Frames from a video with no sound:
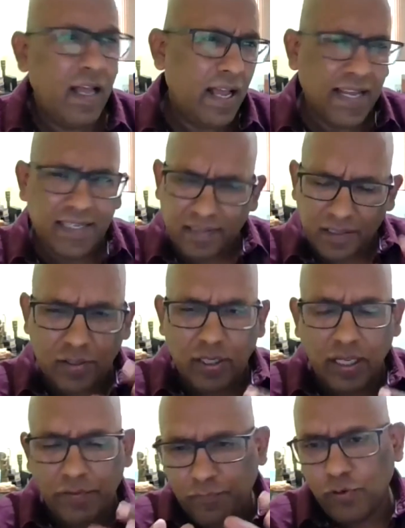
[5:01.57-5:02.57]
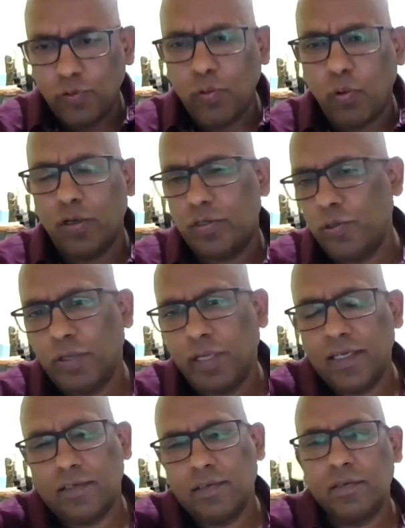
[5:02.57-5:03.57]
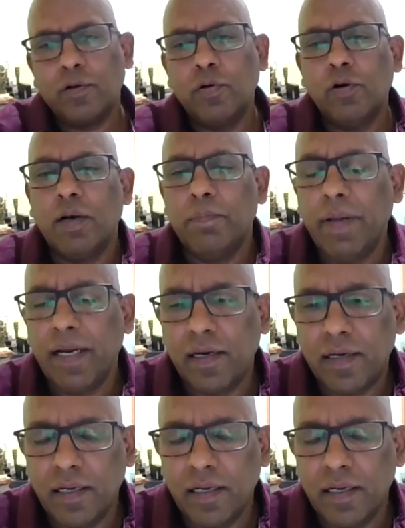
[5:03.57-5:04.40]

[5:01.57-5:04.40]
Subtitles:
And if you want, you can go a bit,